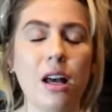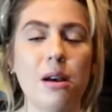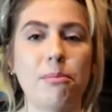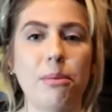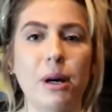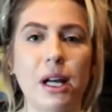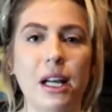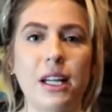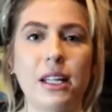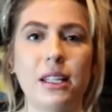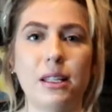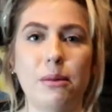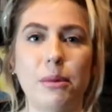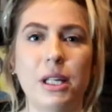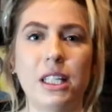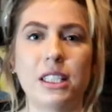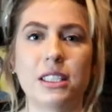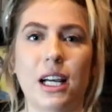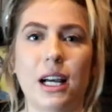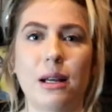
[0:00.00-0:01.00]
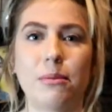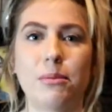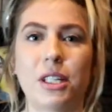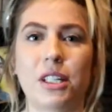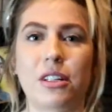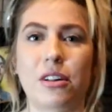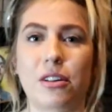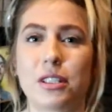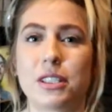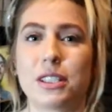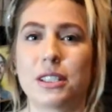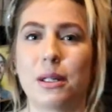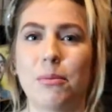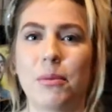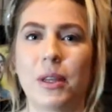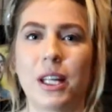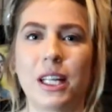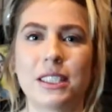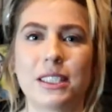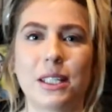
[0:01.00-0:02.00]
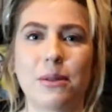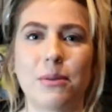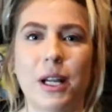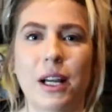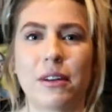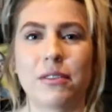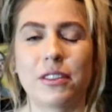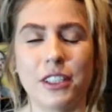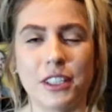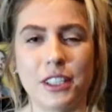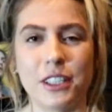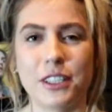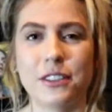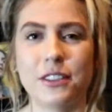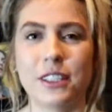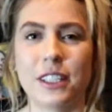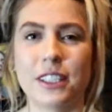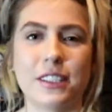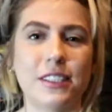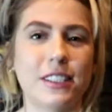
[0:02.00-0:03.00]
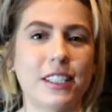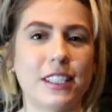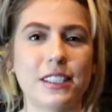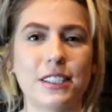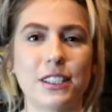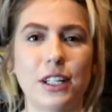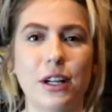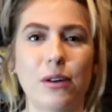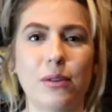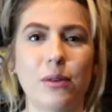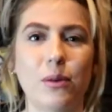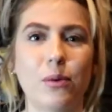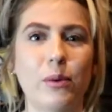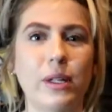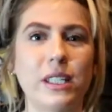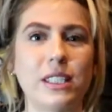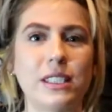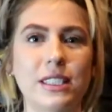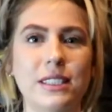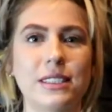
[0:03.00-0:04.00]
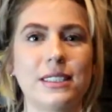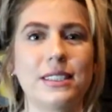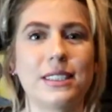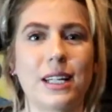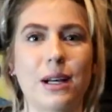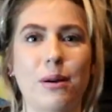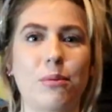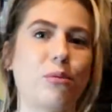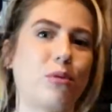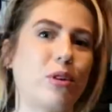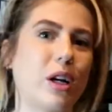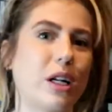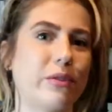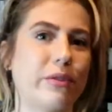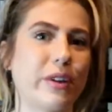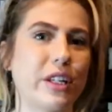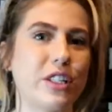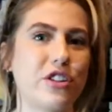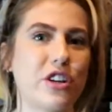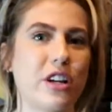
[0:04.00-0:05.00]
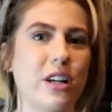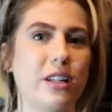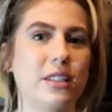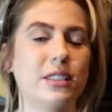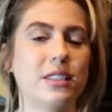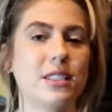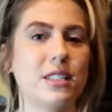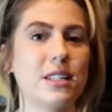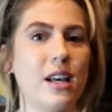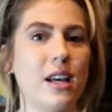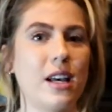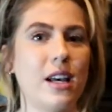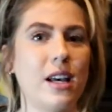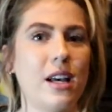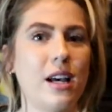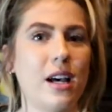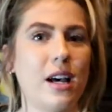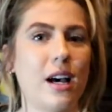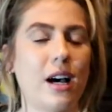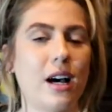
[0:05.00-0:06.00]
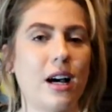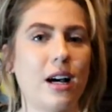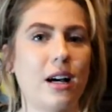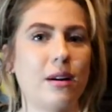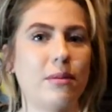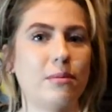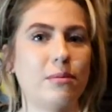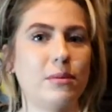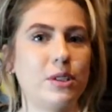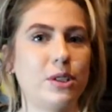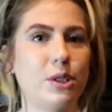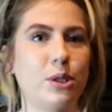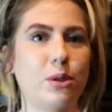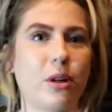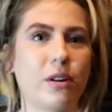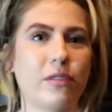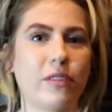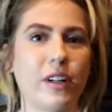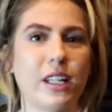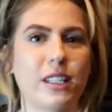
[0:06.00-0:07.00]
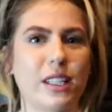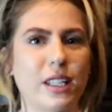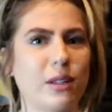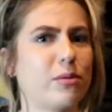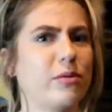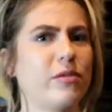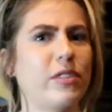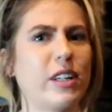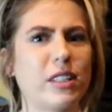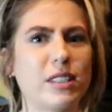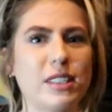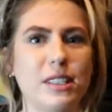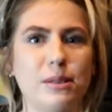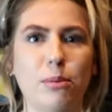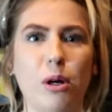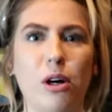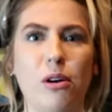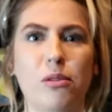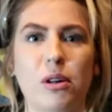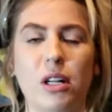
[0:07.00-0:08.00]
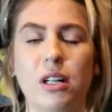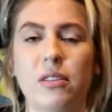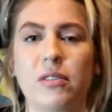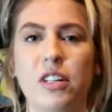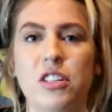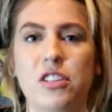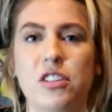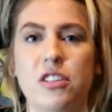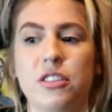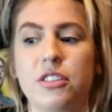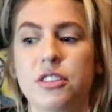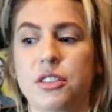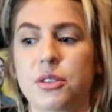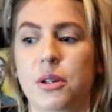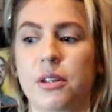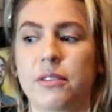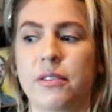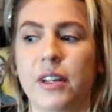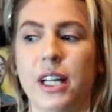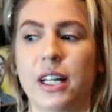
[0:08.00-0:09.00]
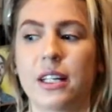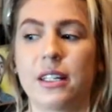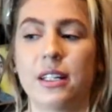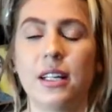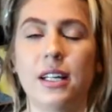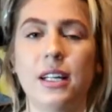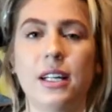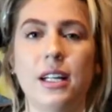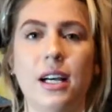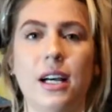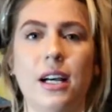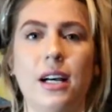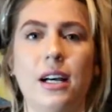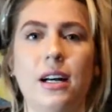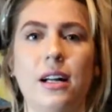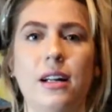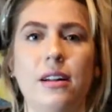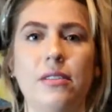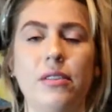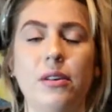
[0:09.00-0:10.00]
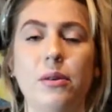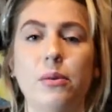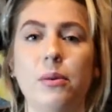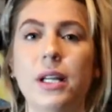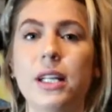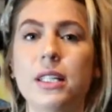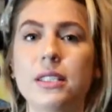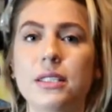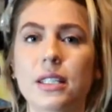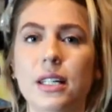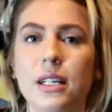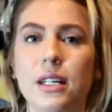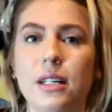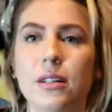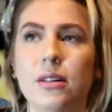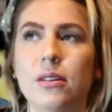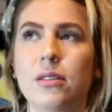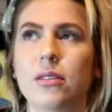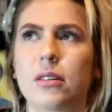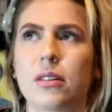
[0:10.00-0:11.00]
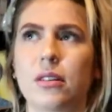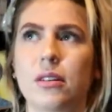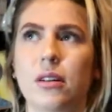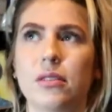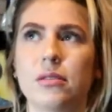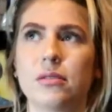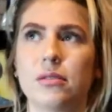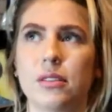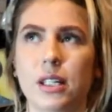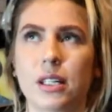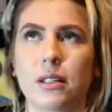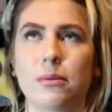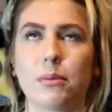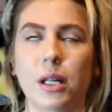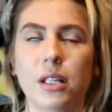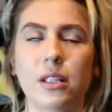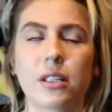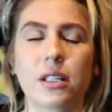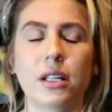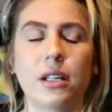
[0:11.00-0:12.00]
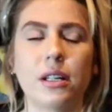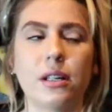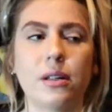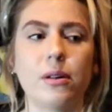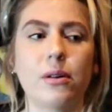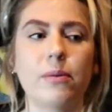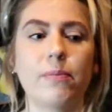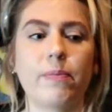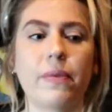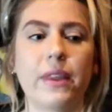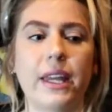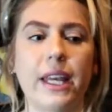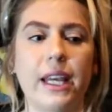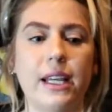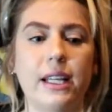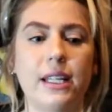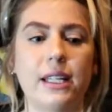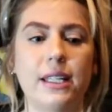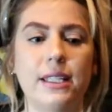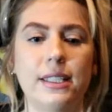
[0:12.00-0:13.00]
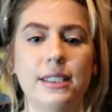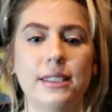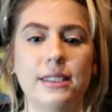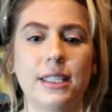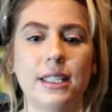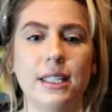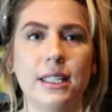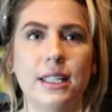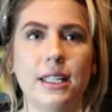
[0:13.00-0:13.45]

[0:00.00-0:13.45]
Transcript: But in the meantime, there are some things that we have to do. As you guys know, we did some renovations to our van, like very small renovations to our van a few weeks ago, or like a month ago, and